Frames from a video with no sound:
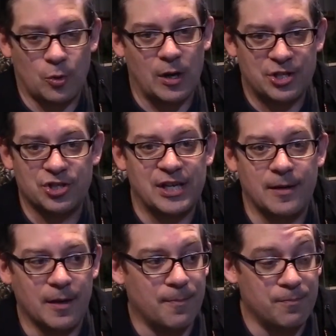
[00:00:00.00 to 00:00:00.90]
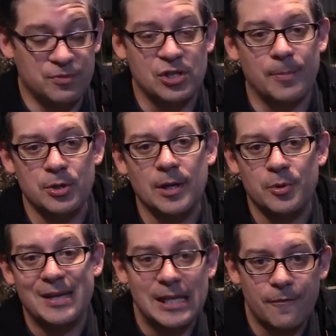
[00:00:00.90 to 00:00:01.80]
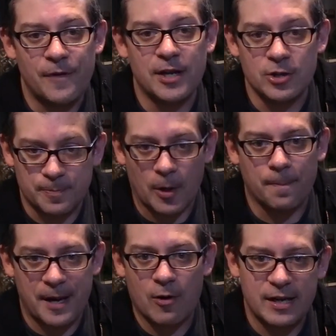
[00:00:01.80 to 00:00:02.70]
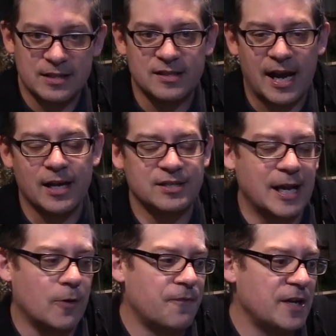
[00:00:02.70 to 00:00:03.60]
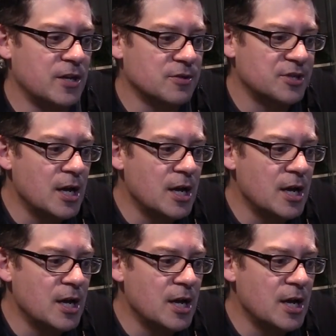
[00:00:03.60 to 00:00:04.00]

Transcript: or I should say WWE figures, Barbarian style figures,